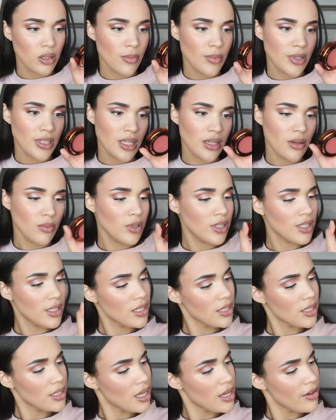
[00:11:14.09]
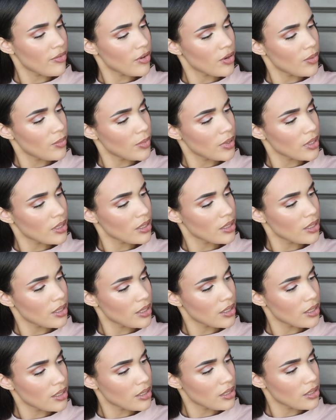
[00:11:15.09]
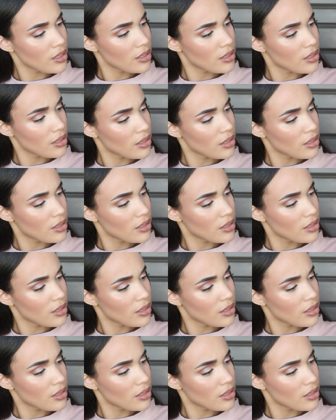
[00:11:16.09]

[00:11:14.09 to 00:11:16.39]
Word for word: Let me see, what does it say for milliliters?